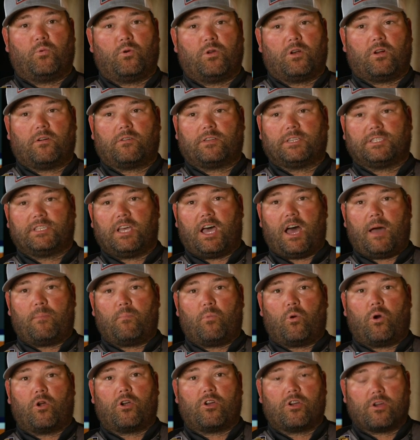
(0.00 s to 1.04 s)
one on a
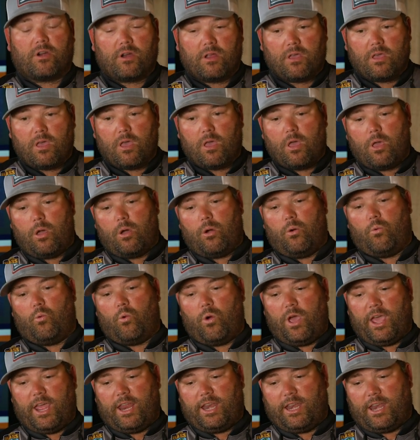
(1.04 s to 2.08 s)
topwater
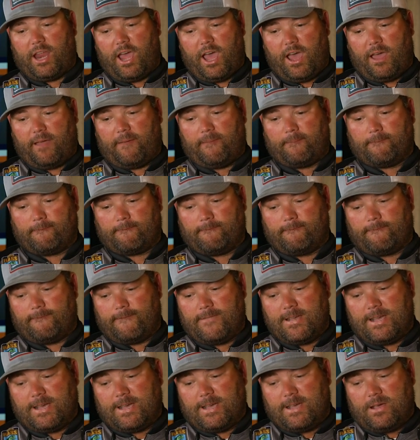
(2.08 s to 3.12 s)
when
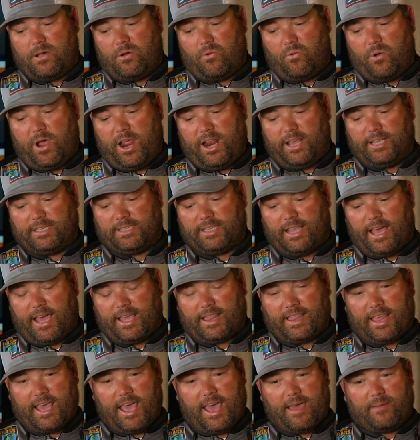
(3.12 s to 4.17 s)
it's
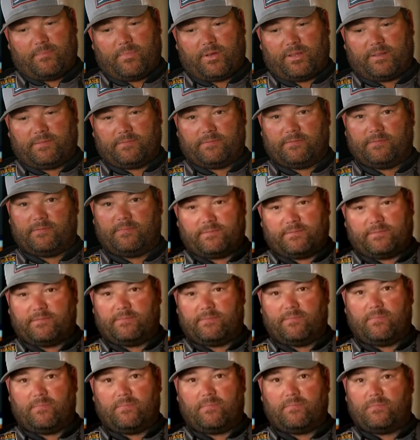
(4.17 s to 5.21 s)
like that, but
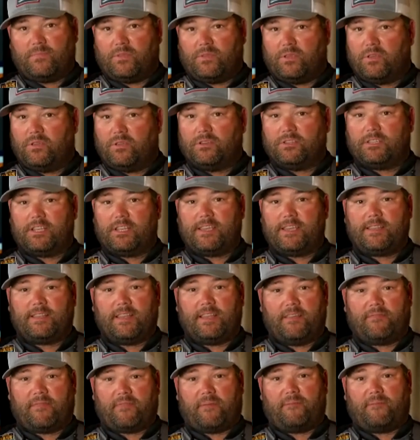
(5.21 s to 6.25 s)
usually if
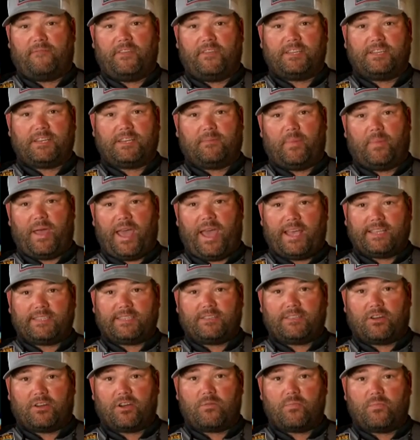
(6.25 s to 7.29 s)
I'm fishing a bass
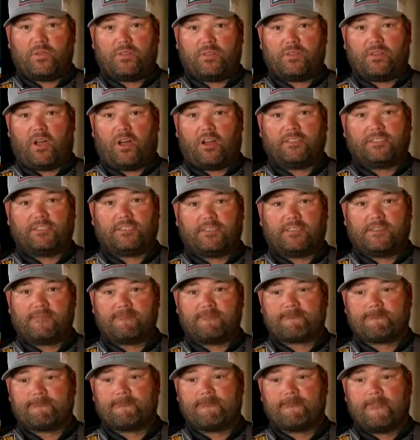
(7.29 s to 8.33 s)
tournament, honestly,
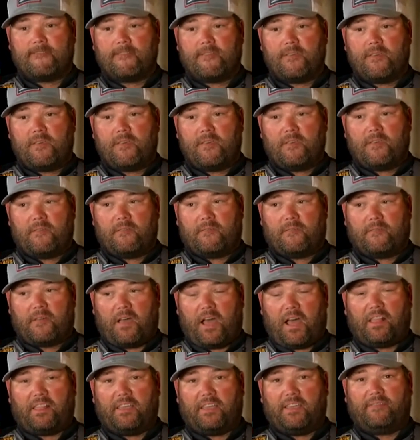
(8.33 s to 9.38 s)
I
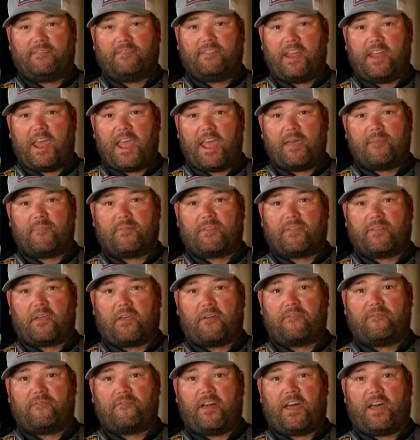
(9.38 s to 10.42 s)
leave the dam and go
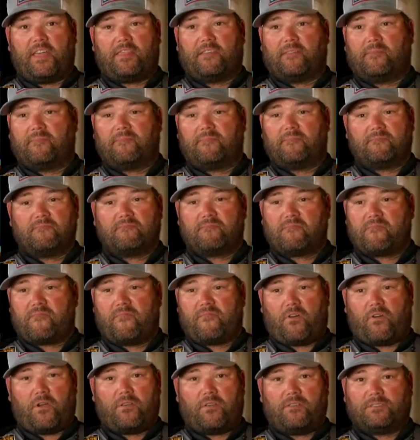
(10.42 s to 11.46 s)
find the
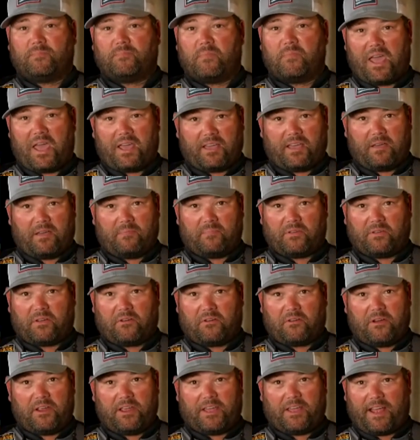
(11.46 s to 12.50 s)
farthest back up a creek
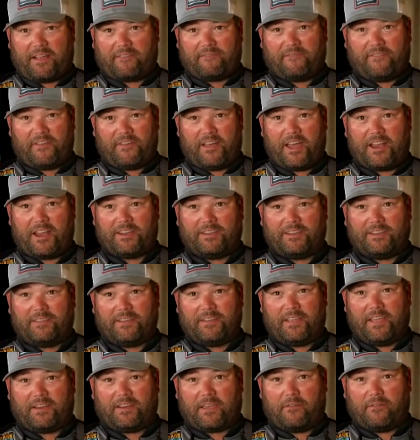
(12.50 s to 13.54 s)
I can find and
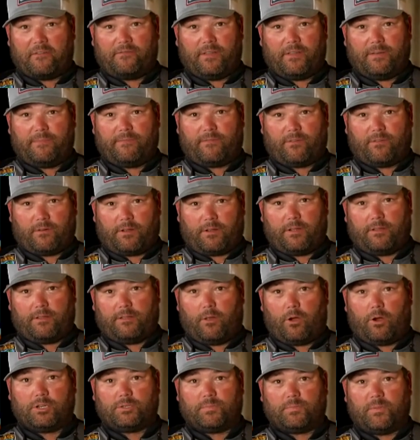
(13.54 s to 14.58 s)
go flip for a good
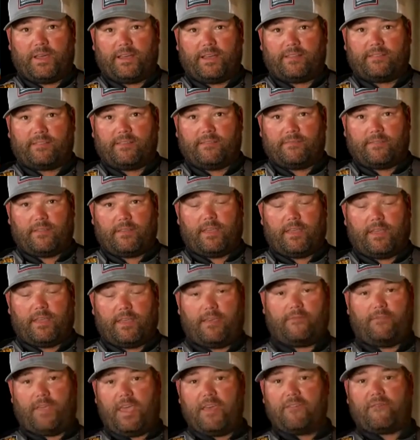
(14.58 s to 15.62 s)
largemouth.
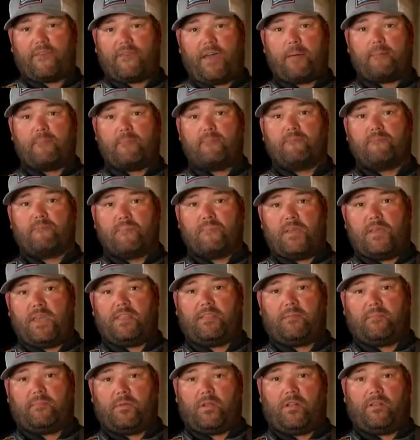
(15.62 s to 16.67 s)
If I'm in the
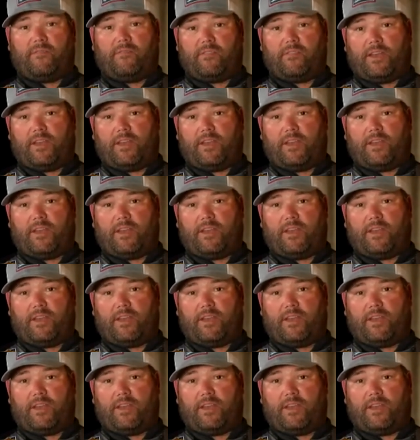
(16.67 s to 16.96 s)
middle of the day